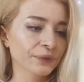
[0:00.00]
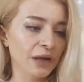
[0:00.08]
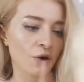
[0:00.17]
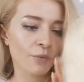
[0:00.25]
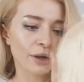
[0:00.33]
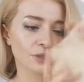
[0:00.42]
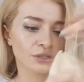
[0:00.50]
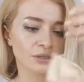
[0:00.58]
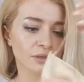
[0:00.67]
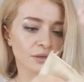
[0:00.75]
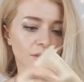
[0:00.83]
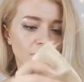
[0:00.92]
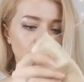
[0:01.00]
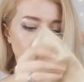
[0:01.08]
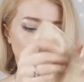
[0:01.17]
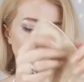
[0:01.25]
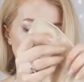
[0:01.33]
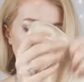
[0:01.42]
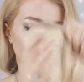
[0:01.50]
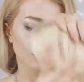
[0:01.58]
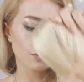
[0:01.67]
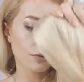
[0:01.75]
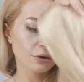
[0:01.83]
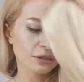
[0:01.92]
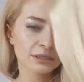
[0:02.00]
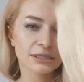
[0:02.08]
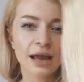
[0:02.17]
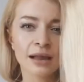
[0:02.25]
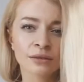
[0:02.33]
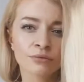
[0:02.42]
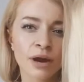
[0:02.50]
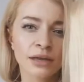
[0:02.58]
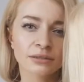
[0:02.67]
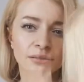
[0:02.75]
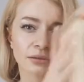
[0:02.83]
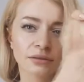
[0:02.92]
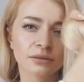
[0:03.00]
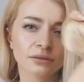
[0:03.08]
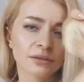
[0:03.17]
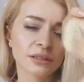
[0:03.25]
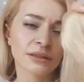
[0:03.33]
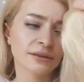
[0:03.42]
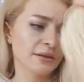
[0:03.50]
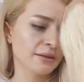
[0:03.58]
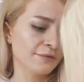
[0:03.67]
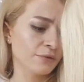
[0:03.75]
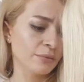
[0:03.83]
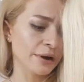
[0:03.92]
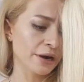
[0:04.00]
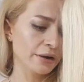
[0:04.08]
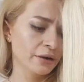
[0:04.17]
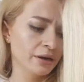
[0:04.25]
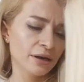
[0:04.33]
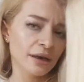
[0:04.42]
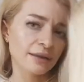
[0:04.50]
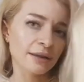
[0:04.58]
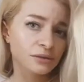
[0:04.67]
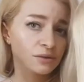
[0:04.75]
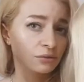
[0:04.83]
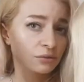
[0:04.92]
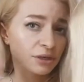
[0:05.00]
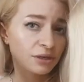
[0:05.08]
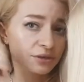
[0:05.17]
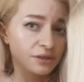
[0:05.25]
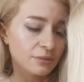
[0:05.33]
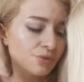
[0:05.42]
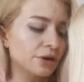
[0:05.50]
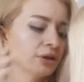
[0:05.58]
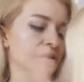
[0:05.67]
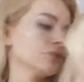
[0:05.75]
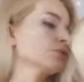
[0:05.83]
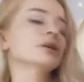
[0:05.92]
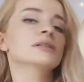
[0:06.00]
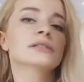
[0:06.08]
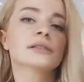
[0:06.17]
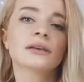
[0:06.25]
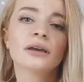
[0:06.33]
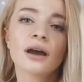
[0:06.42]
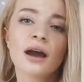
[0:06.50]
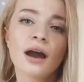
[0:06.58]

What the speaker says: how much it costs, I will write in the info bar and also here somewhere, so you can see.